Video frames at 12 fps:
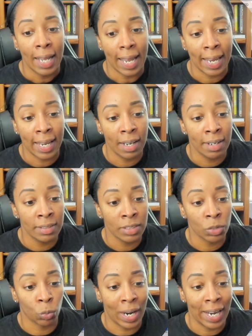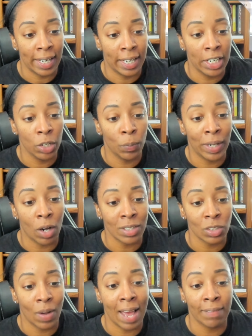And right here, we
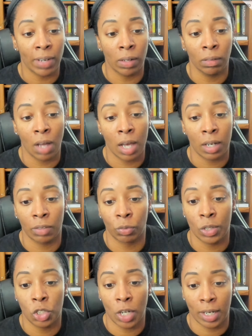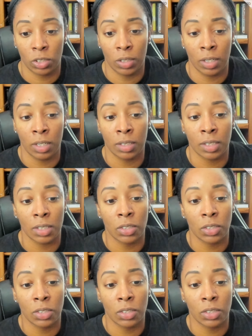also have a lot of rejections.